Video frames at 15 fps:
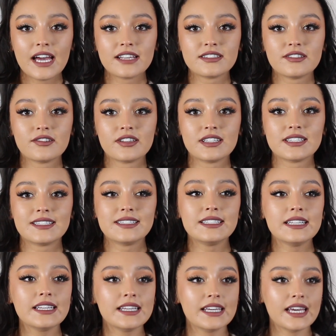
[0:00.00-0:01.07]
As you can
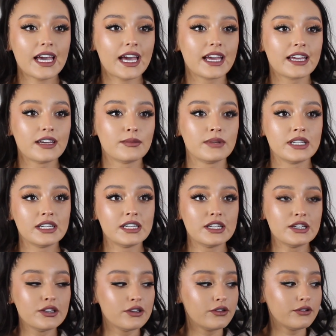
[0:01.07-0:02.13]
see, I am in a
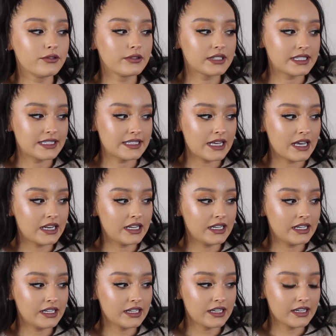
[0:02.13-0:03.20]
new
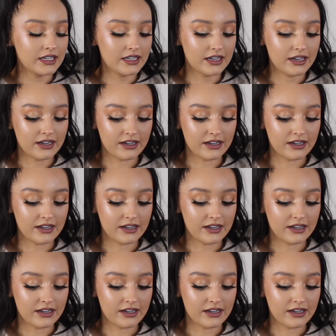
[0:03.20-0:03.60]
setting.